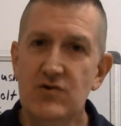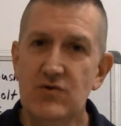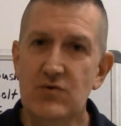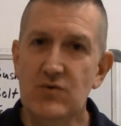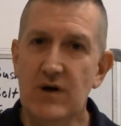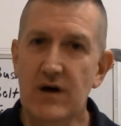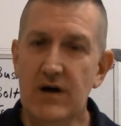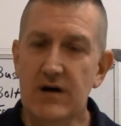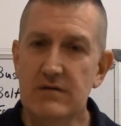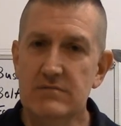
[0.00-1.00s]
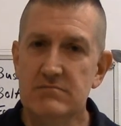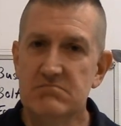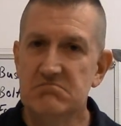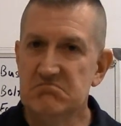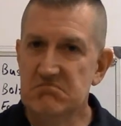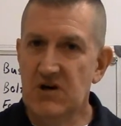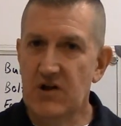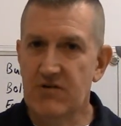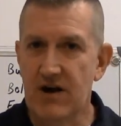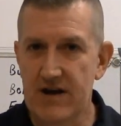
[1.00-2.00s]
to uh,
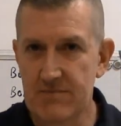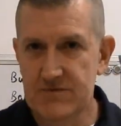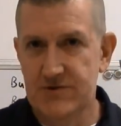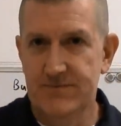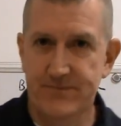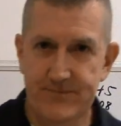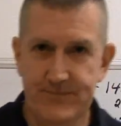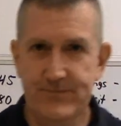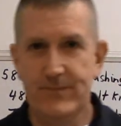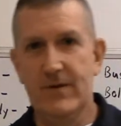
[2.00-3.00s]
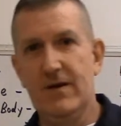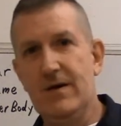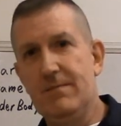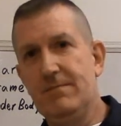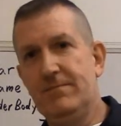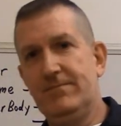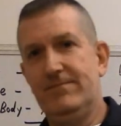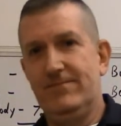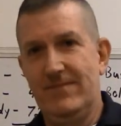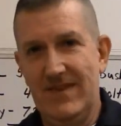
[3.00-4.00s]
other items. Uh,
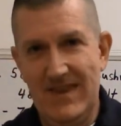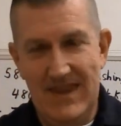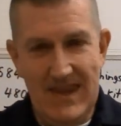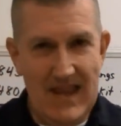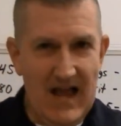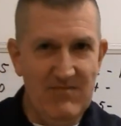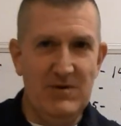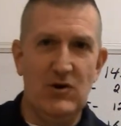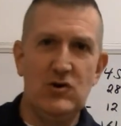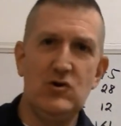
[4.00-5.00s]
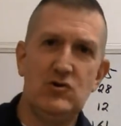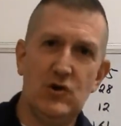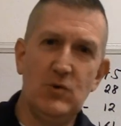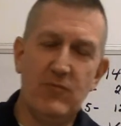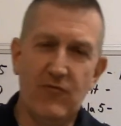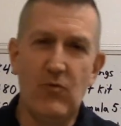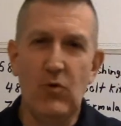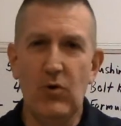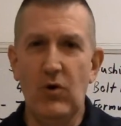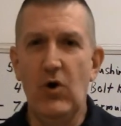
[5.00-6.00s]
I've been on YouTube
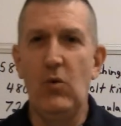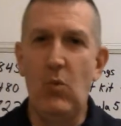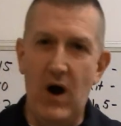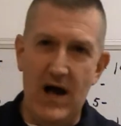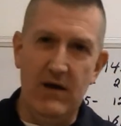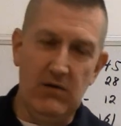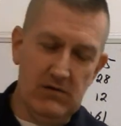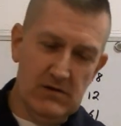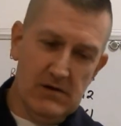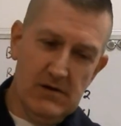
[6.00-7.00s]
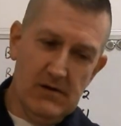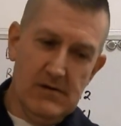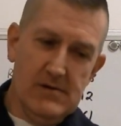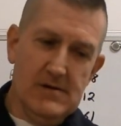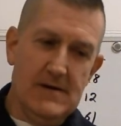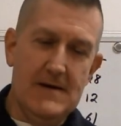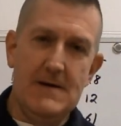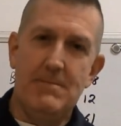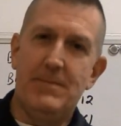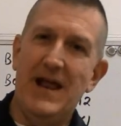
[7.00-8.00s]
for a while.
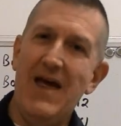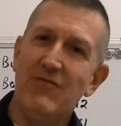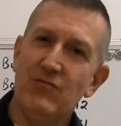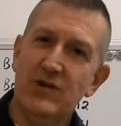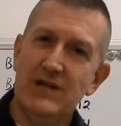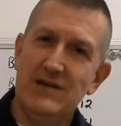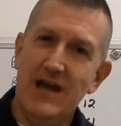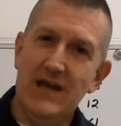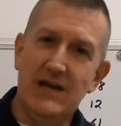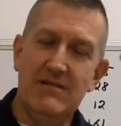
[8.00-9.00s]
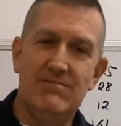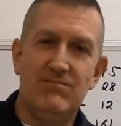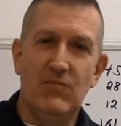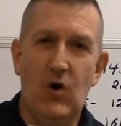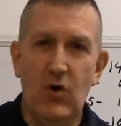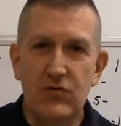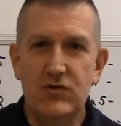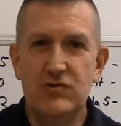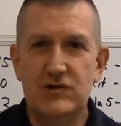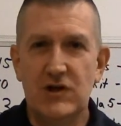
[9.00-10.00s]
Uh, but I haven't really taken it all
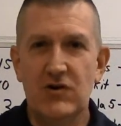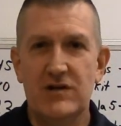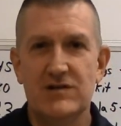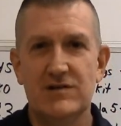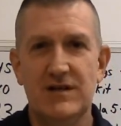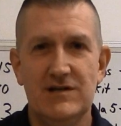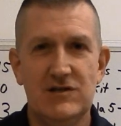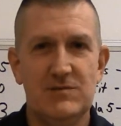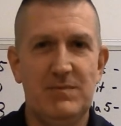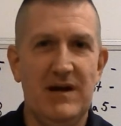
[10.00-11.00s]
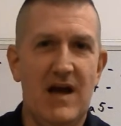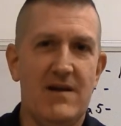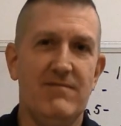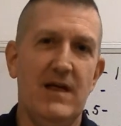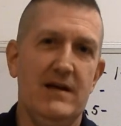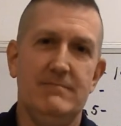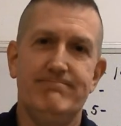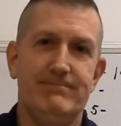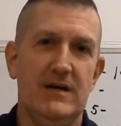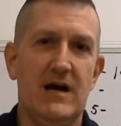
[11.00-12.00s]
too serious. It's just been kind of like
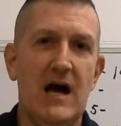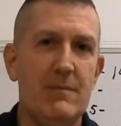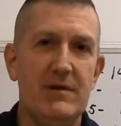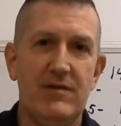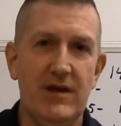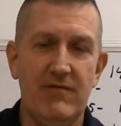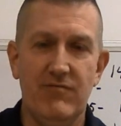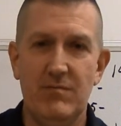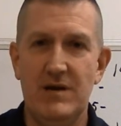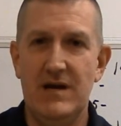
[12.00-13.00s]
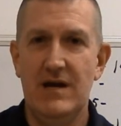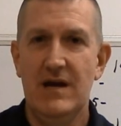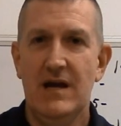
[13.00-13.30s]
a hobby thing for me.